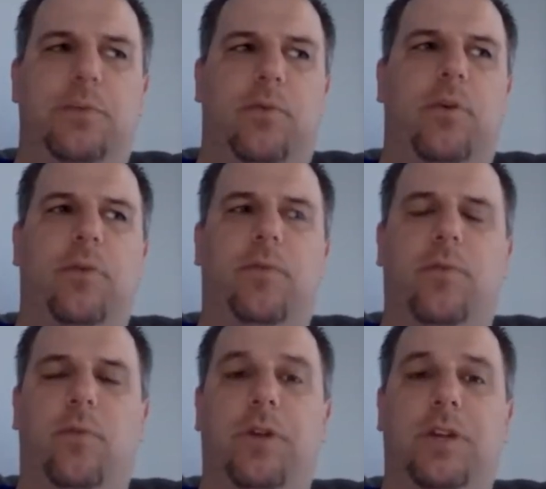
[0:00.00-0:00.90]
But we're
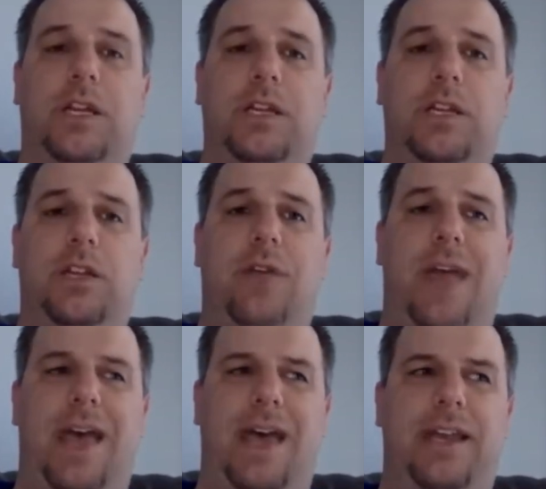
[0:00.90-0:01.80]
wanting to continue
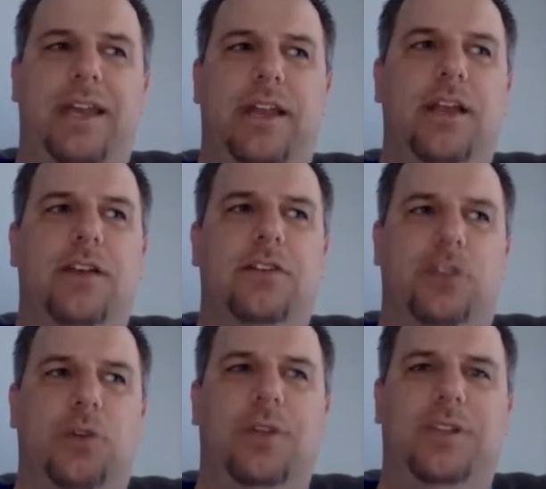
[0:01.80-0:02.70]
to add
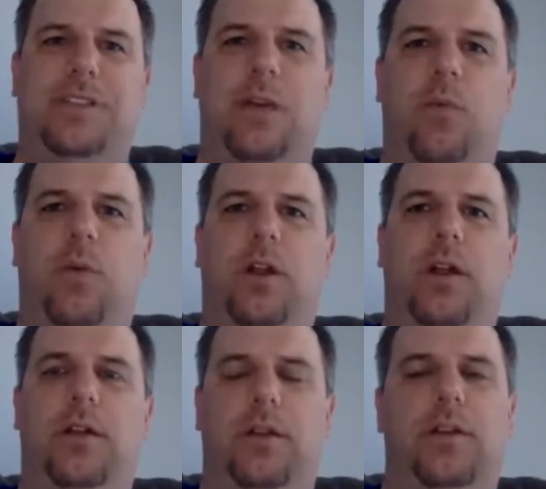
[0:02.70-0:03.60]
students that want
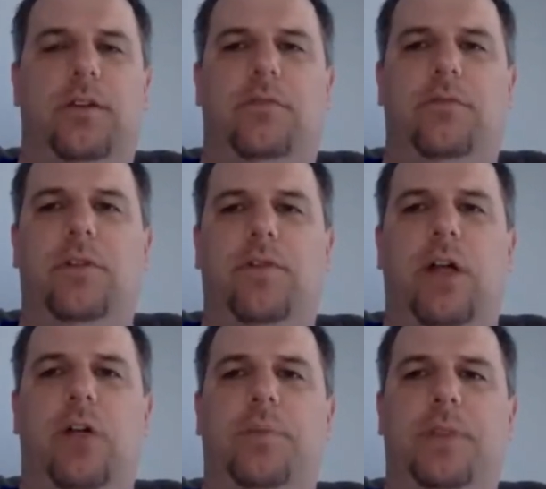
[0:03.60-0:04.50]
to
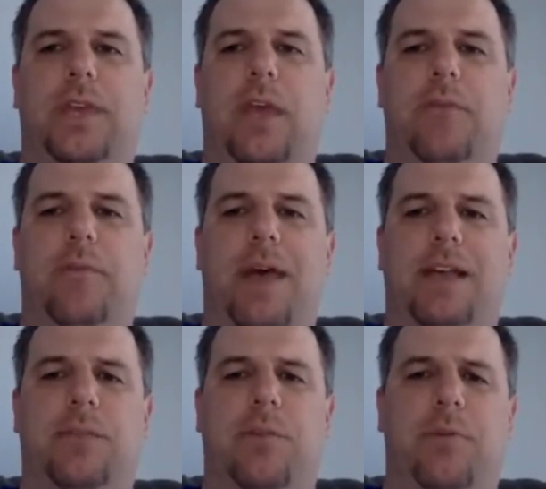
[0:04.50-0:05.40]
develop in the game of
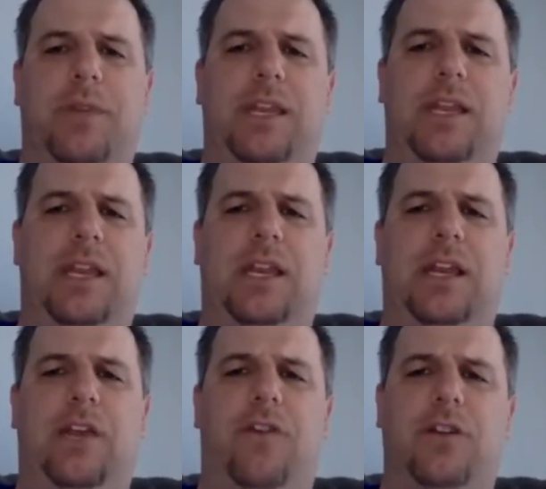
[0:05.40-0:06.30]
basketball. But in
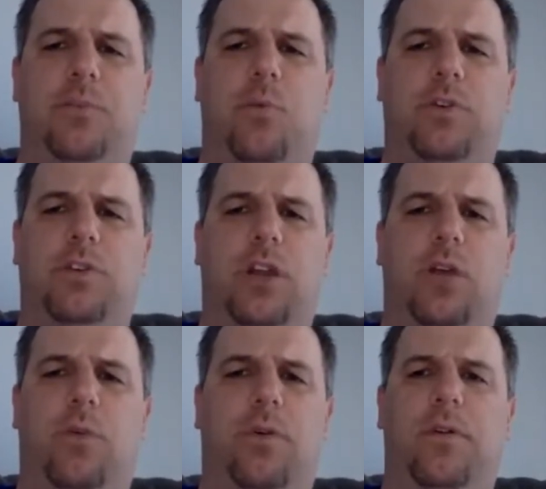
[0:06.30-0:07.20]
any of our sports,
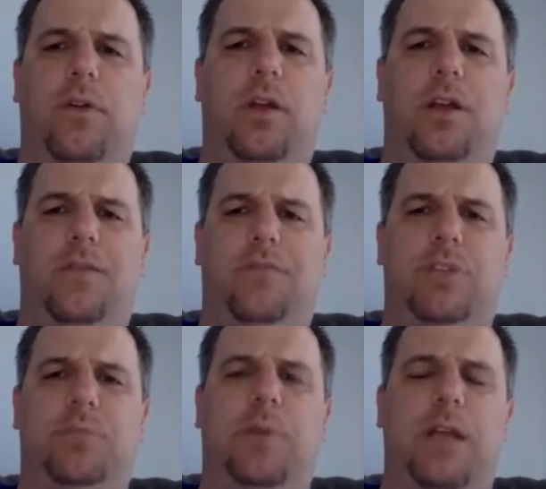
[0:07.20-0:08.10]
we're
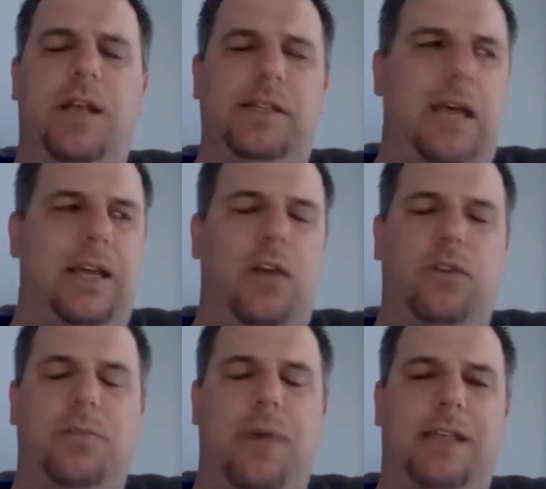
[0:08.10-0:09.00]
just because I
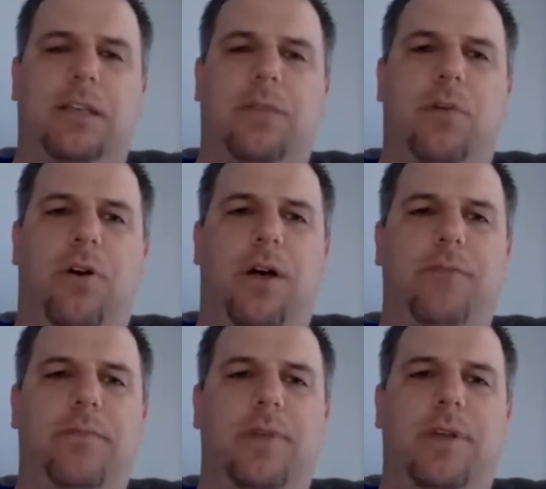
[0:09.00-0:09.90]
coach
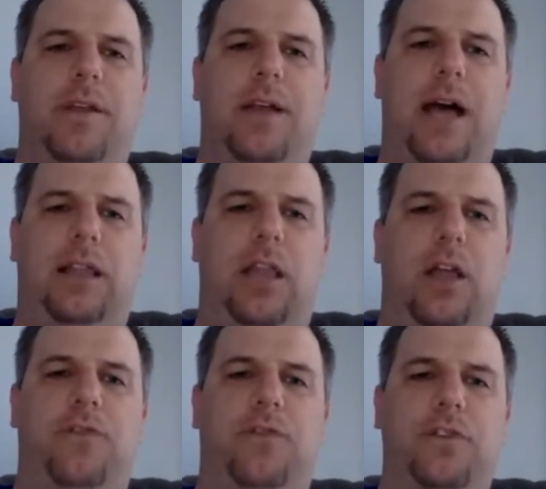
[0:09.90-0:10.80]
basketball, I
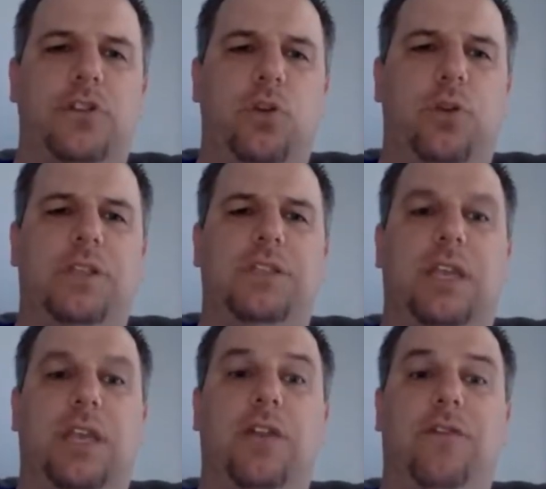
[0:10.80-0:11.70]
love for students to
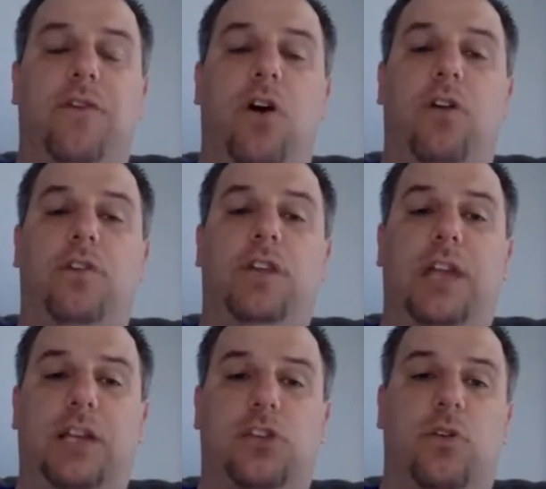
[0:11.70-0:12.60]
get involved in
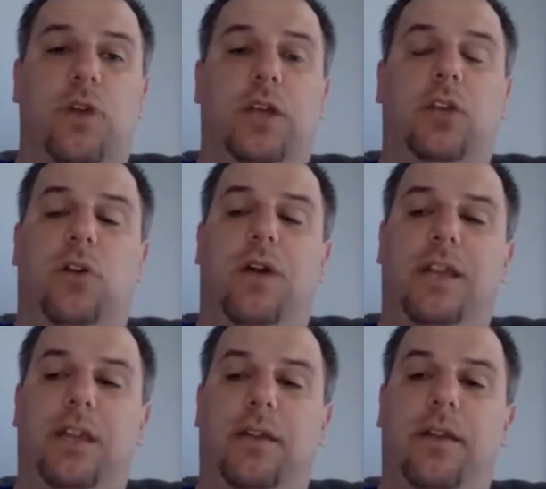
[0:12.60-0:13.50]
extracurricular. I
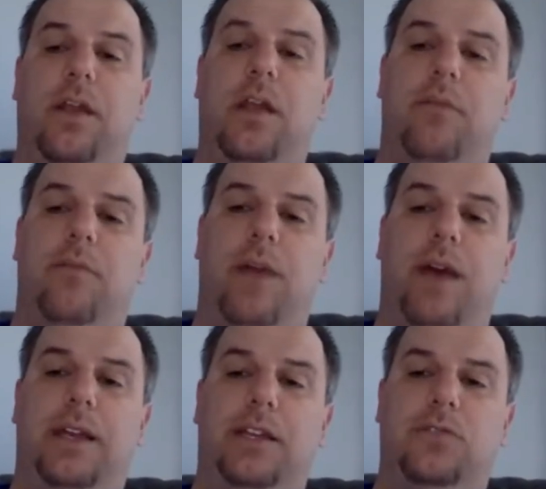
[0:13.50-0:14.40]
did
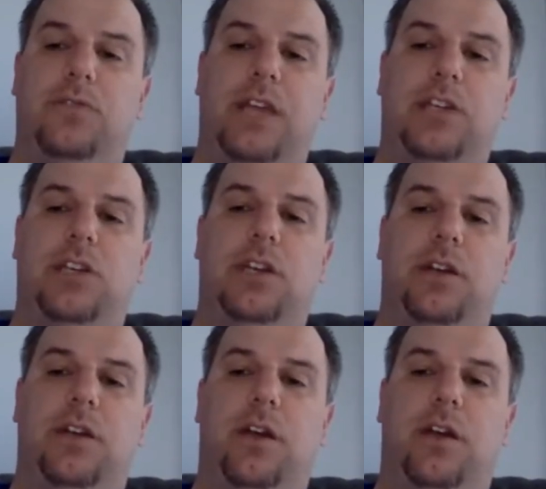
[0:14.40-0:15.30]
my
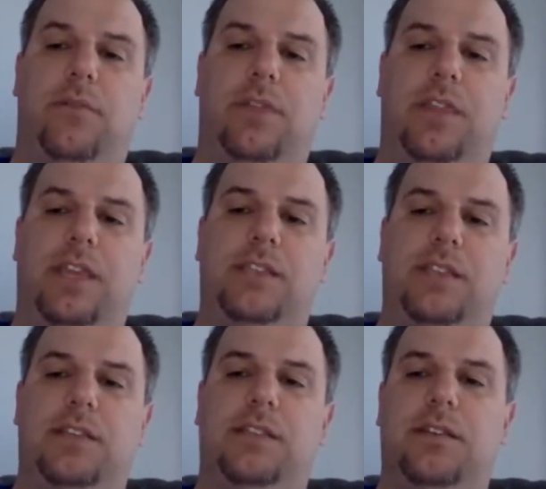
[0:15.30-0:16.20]
dissertation, my
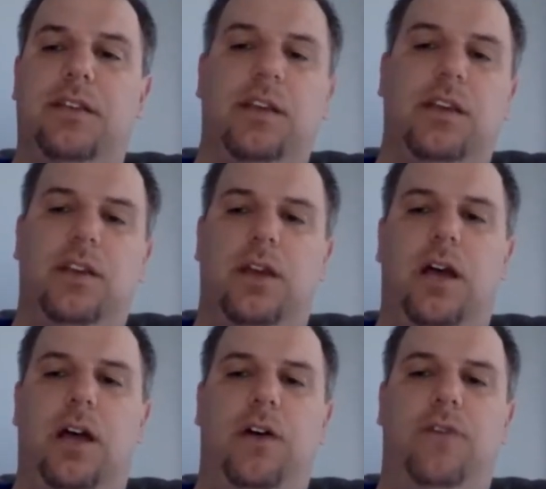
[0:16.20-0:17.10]
thesis
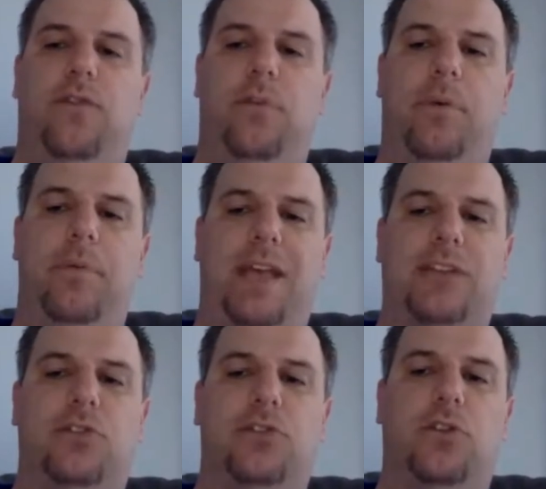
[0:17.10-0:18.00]
for my
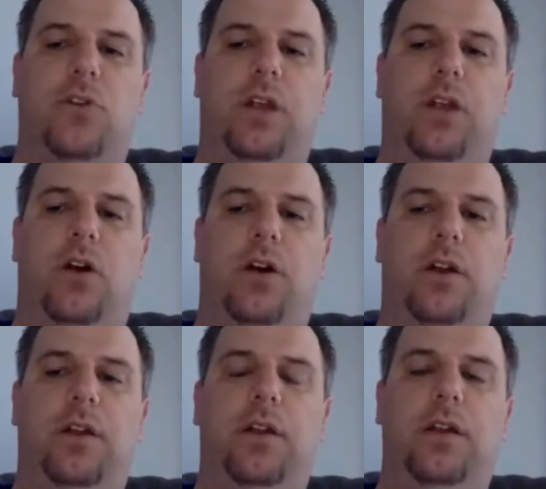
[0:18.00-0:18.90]
master's degree
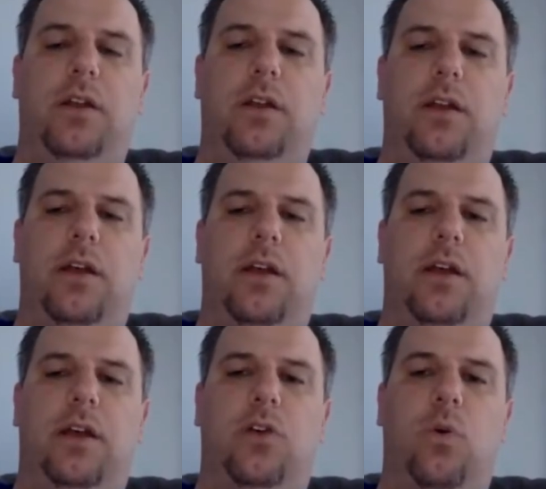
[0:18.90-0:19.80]
on
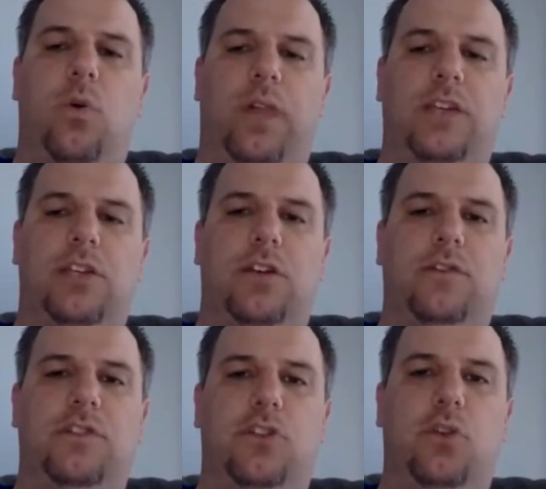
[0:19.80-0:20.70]
correlation of
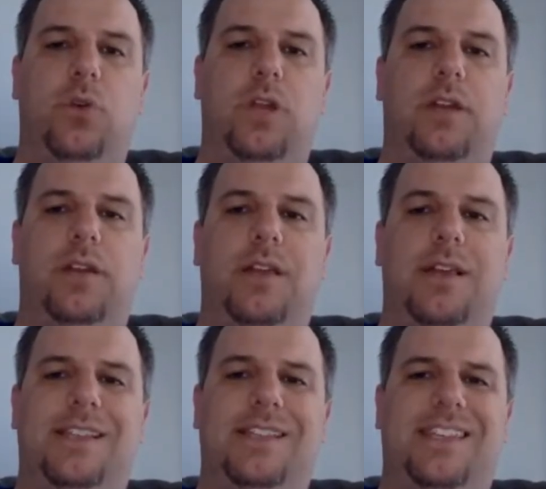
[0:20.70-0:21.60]
student
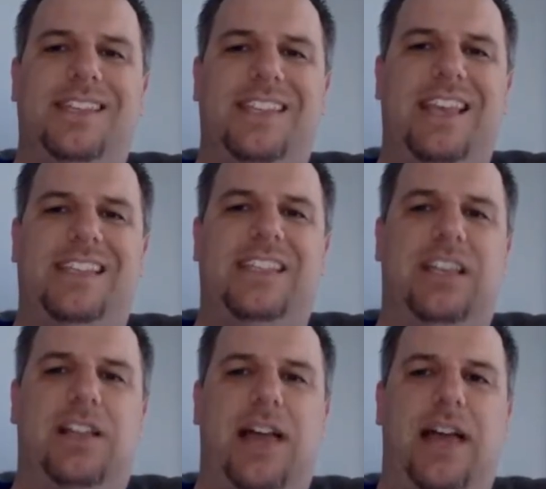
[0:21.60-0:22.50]
success in
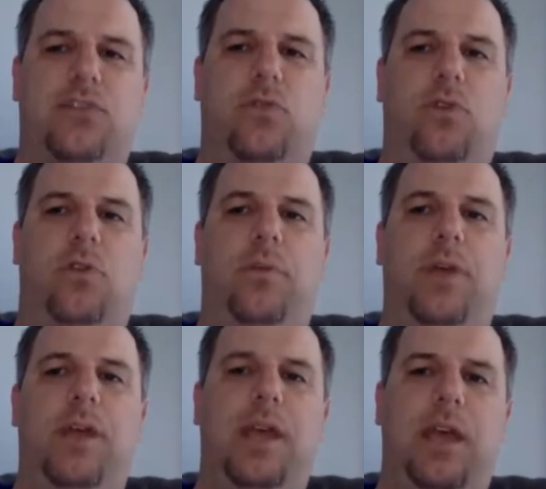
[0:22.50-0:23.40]
the classroom
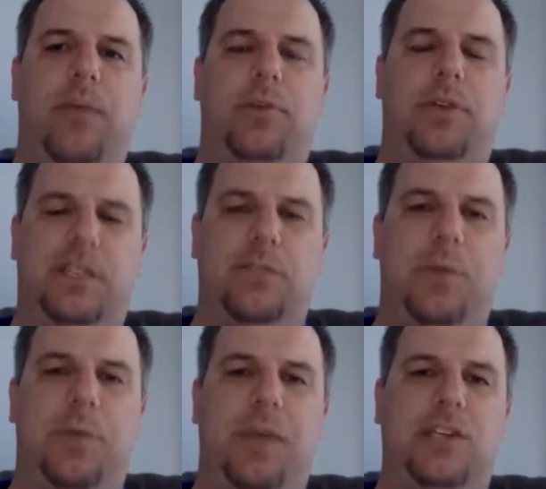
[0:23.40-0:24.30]
and
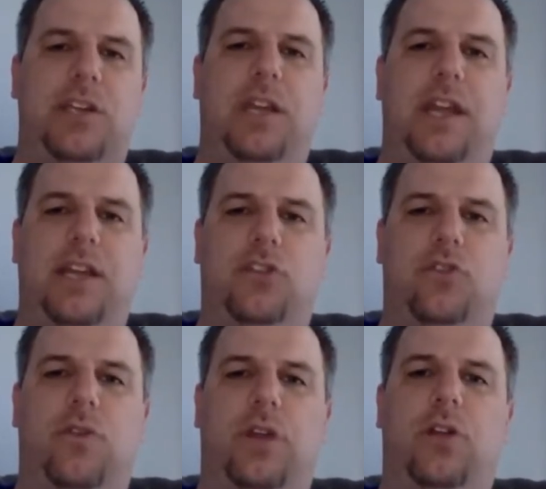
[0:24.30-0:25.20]
participation in
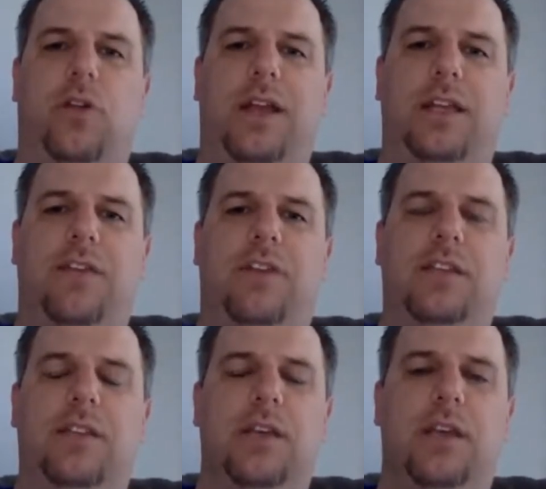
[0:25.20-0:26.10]
extracurricular
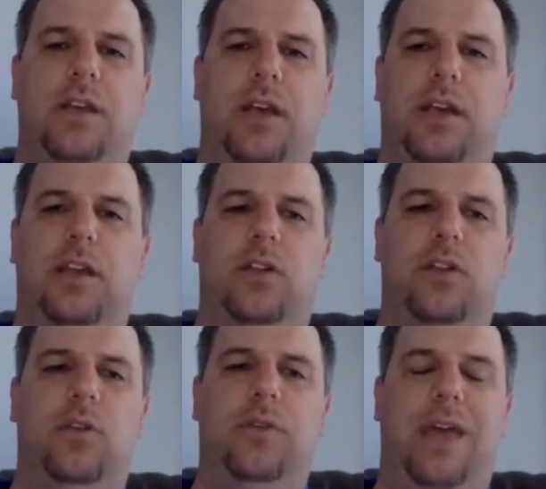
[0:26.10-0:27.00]
activities,
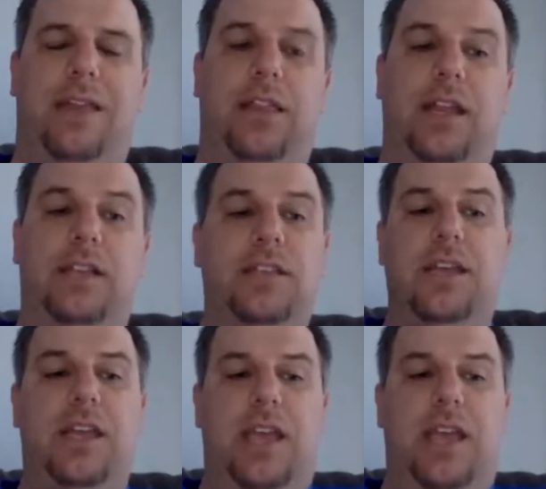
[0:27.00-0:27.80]
including athletics.